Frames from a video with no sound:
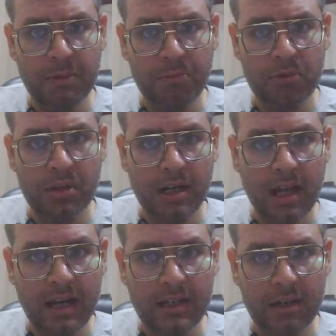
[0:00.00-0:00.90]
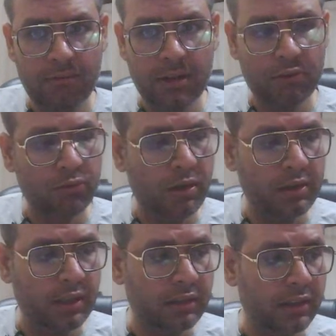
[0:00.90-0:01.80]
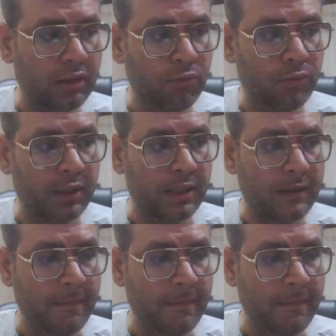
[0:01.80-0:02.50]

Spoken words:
put the knight at weak square successfully.